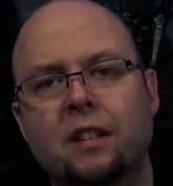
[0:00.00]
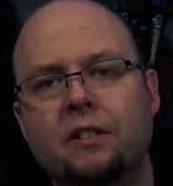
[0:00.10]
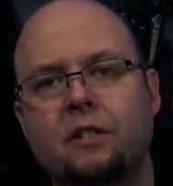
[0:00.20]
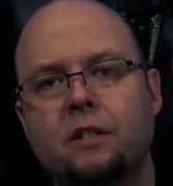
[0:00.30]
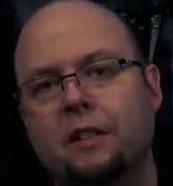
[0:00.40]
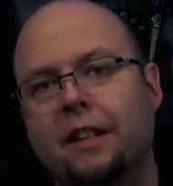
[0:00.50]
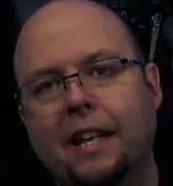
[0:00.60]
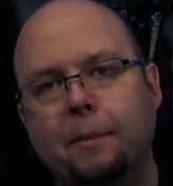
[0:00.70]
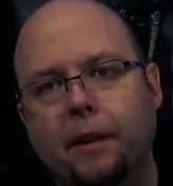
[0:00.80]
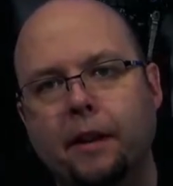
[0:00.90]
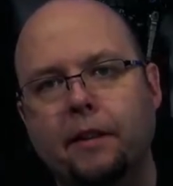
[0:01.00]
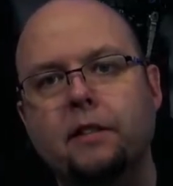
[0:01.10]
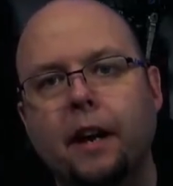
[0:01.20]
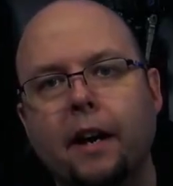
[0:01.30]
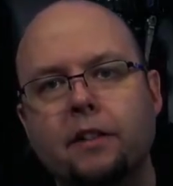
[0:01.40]
touches that Gaming
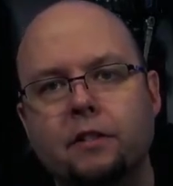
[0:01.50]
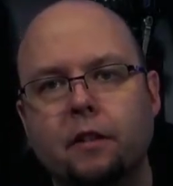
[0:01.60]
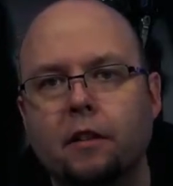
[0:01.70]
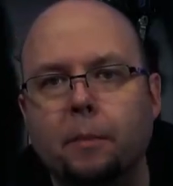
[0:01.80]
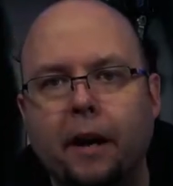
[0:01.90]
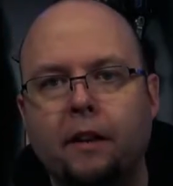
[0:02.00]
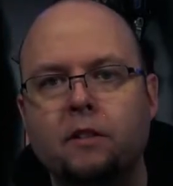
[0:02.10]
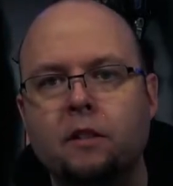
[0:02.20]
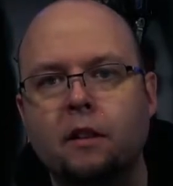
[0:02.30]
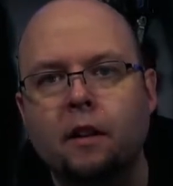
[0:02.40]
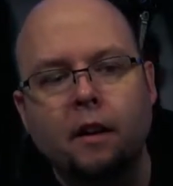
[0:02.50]
Heads adds to their packaging.